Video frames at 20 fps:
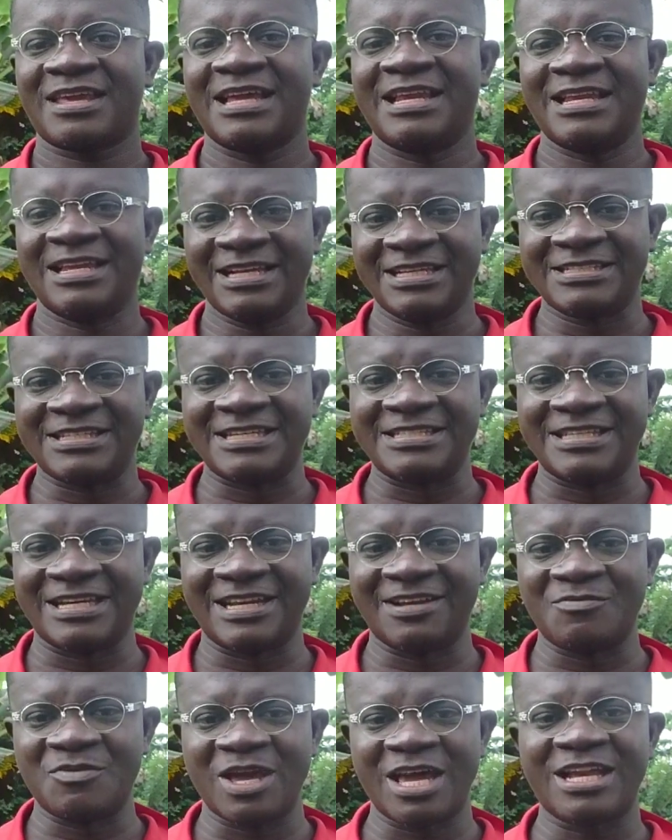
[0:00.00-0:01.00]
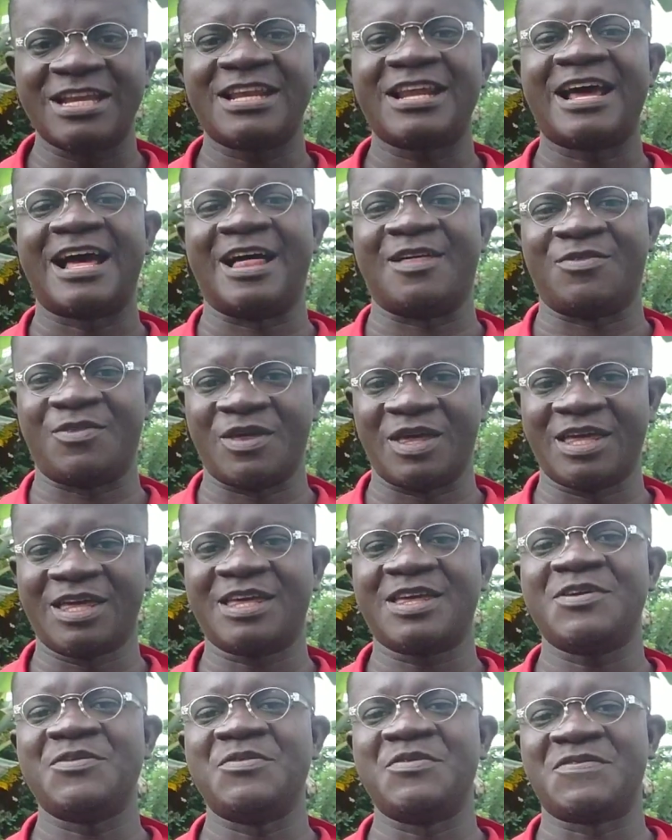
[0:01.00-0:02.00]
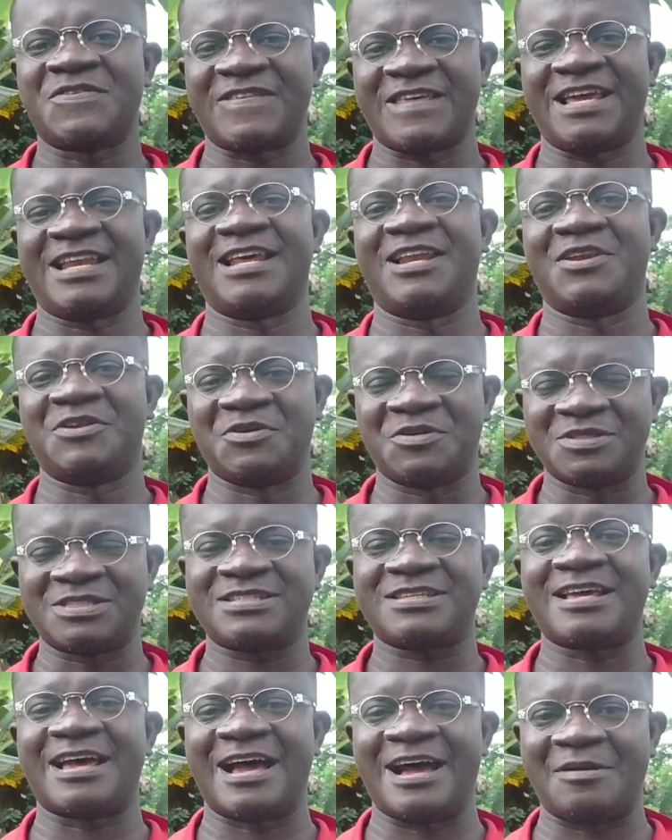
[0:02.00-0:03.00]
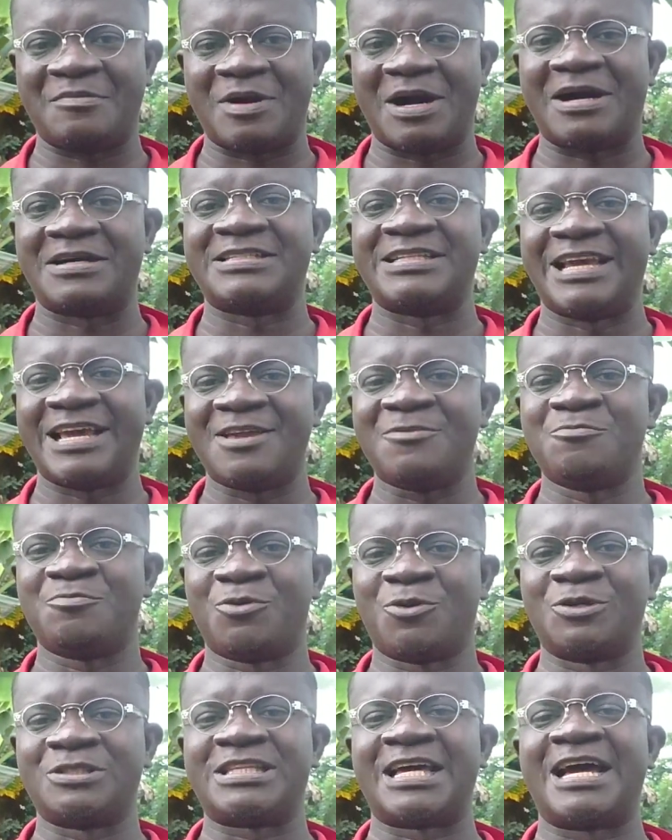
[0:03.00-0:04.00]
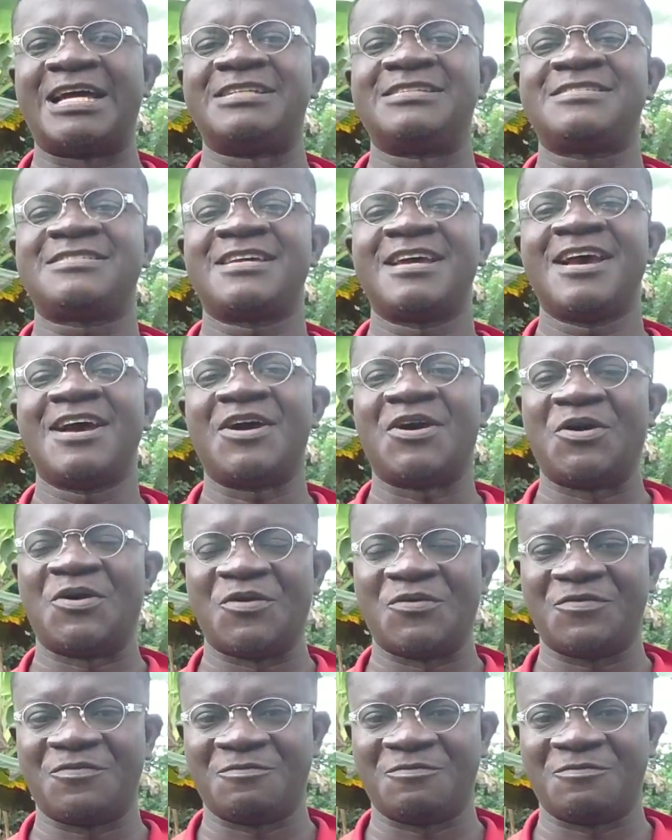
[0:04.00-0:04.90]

Ladies and gentlemen, I think you've said a lot about the importance of